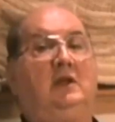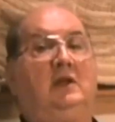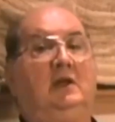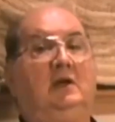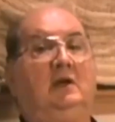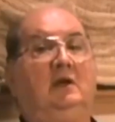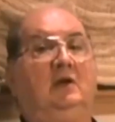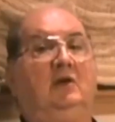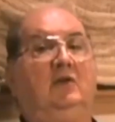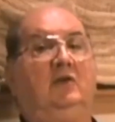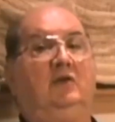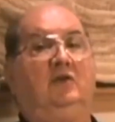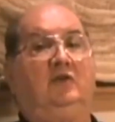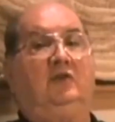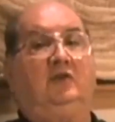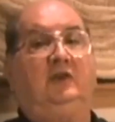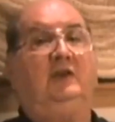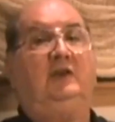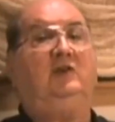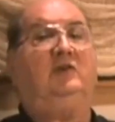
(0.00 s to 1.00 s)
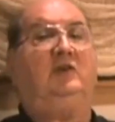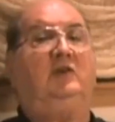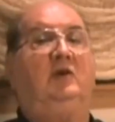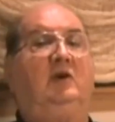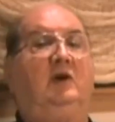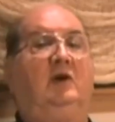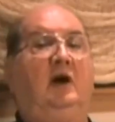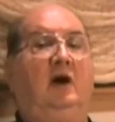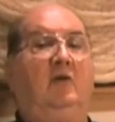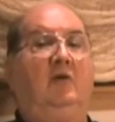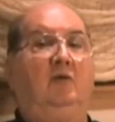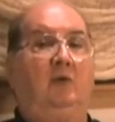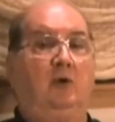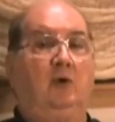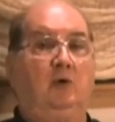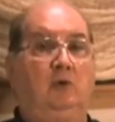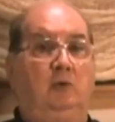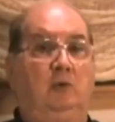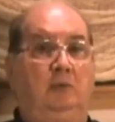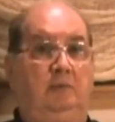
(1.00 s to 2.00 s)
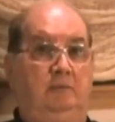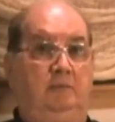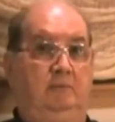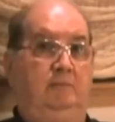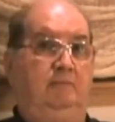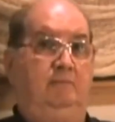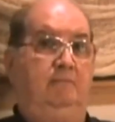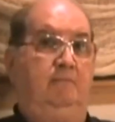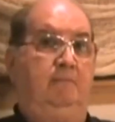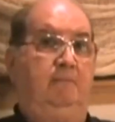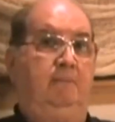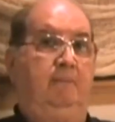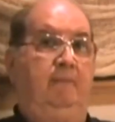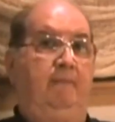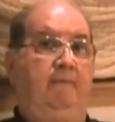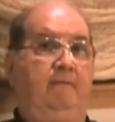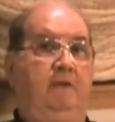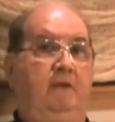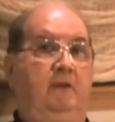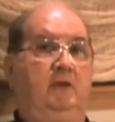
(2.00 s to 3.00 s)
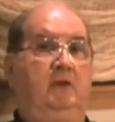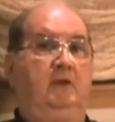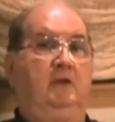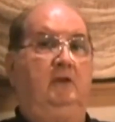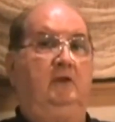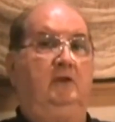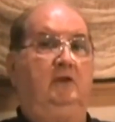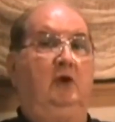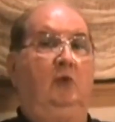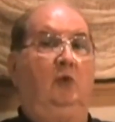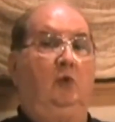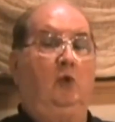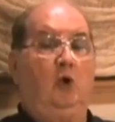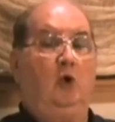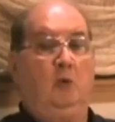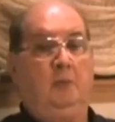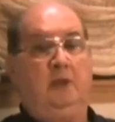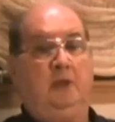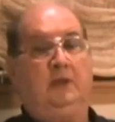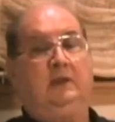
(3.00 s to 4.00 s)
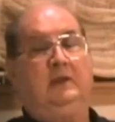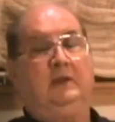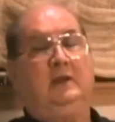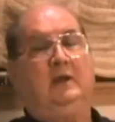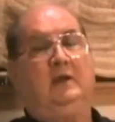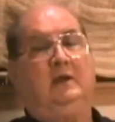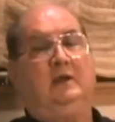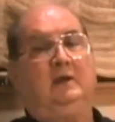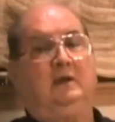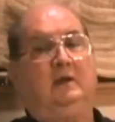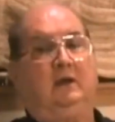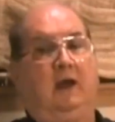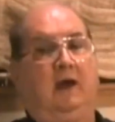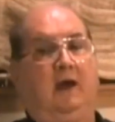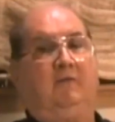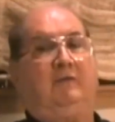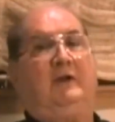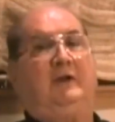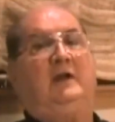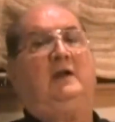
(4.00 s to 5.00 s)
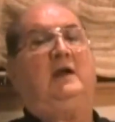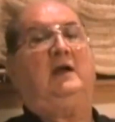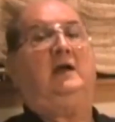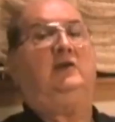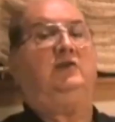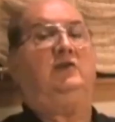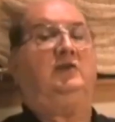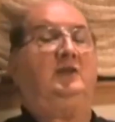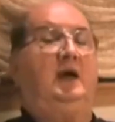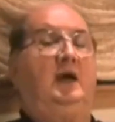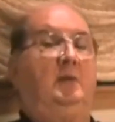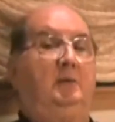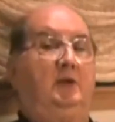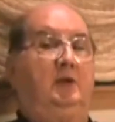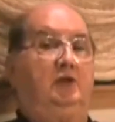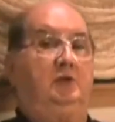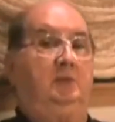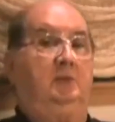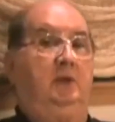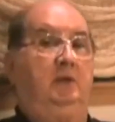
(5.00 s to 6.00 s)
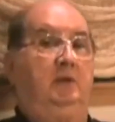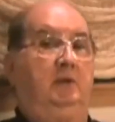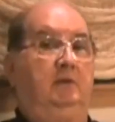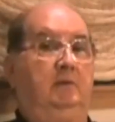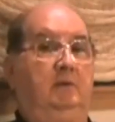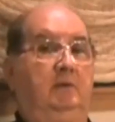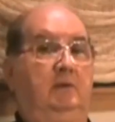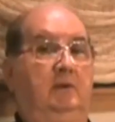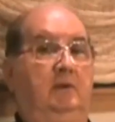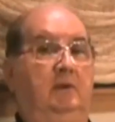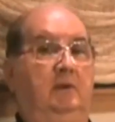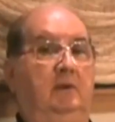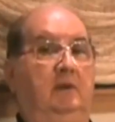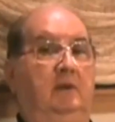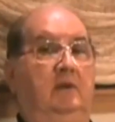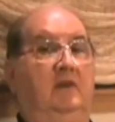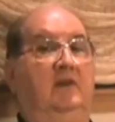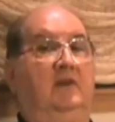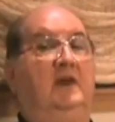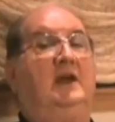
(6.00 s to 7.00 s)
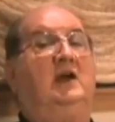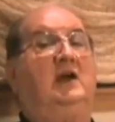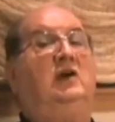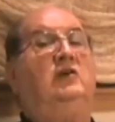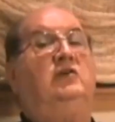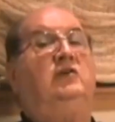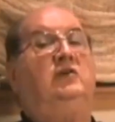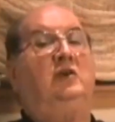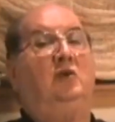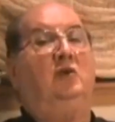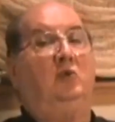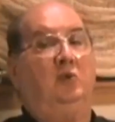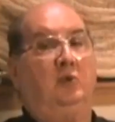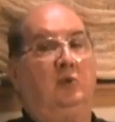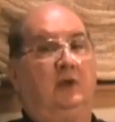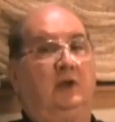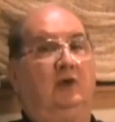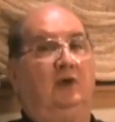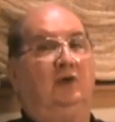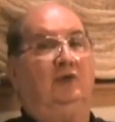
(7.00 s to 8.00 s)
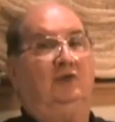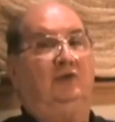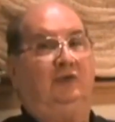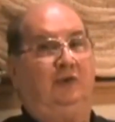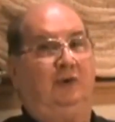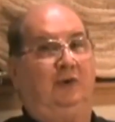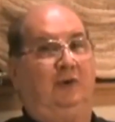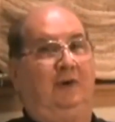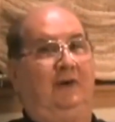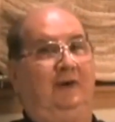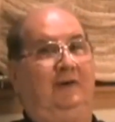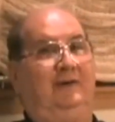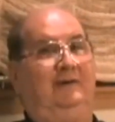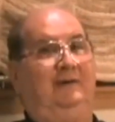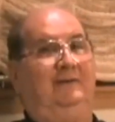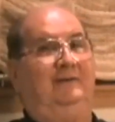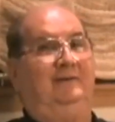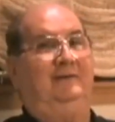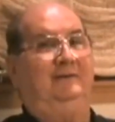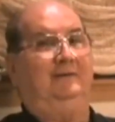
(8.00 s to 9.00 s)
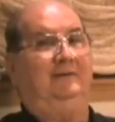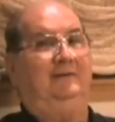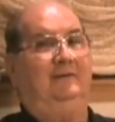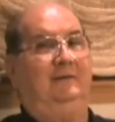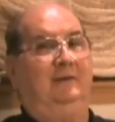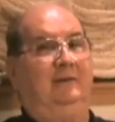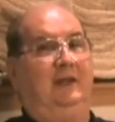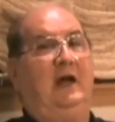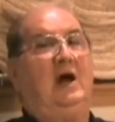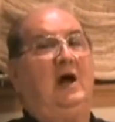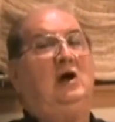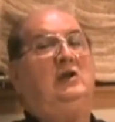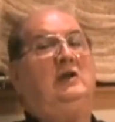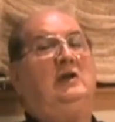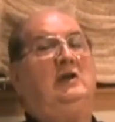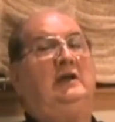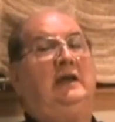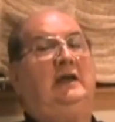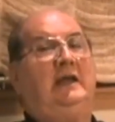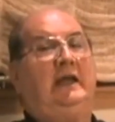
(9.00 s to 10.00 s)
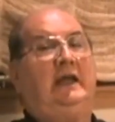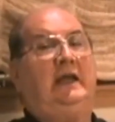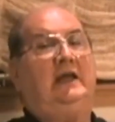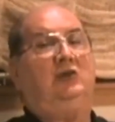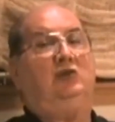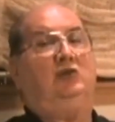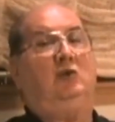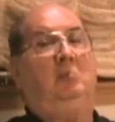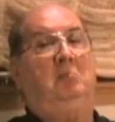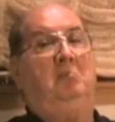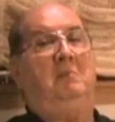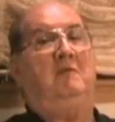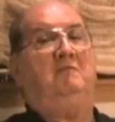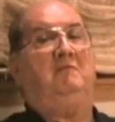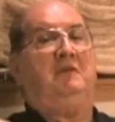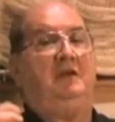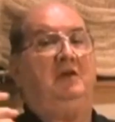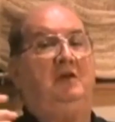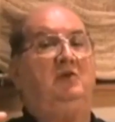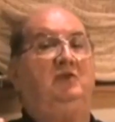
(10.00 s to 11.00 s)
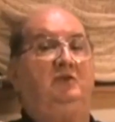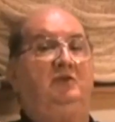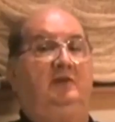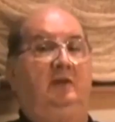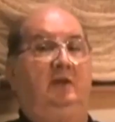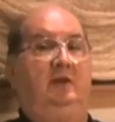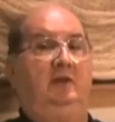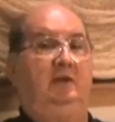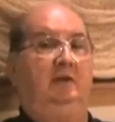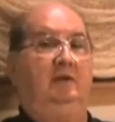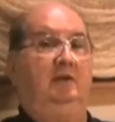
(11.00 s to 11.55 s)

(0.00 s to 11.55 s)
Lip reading: years, Caesar of Rome, the Roman Catholic establishment. There's the real story. Now you're getting into mafiosi.